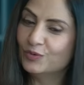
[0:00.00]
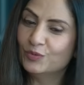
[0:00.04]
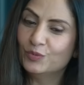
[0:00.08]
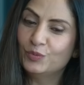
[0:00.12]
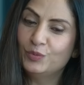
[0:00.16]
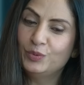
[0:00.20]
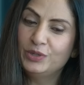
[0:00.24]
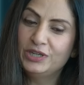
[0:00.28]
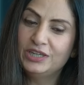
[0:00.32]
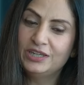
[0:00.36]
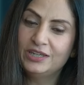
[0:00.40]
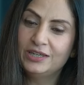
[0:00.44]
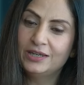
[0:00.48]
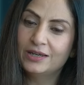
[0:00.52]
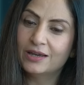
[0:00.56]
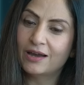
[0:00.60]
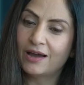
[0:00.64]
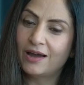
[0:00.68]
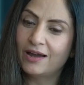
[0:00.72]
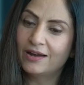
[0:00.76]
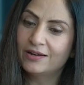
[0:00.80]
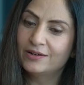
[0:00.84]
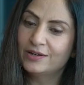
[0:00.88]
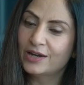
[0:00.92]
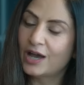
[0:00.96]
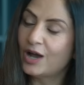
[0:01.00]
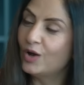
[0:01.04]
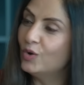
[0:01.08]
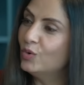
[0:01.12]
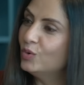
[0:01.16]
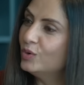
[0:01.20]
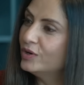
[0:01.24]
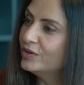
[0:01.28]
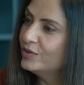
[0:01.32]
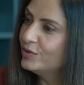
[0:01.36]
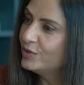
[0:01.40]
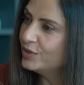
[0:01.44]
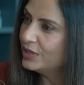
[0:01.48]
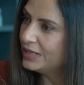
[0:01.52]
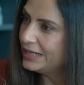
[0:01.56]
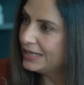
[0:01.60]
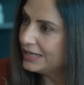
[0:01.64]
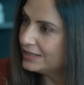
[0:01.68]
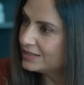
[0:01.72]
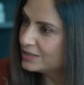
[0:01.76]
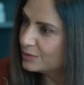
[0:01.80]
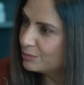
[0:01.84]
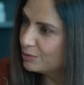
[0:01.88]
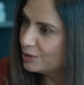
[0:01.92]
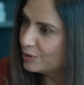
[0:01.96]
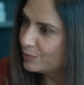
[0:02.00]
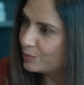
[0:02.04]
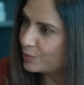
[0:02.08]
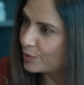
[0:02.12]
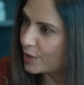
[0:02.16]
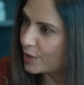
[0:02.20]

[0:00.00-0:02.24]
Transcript: we are now a relatable